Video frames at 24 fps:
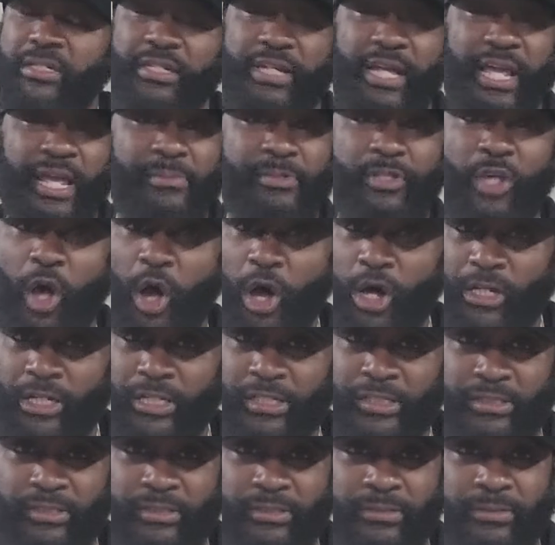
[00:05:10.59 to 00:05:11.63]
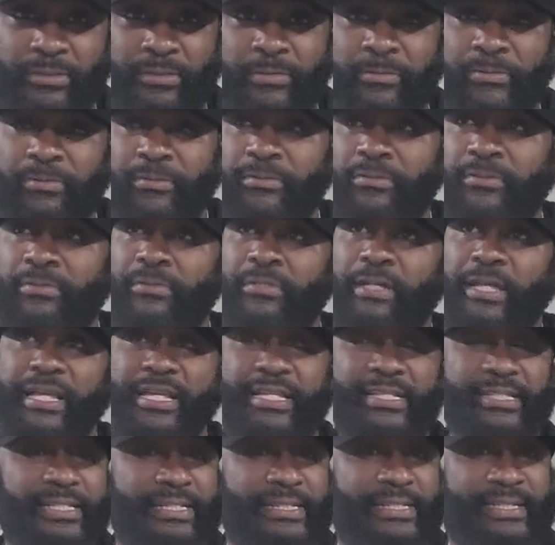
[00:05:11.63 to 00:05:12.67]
James Harden is a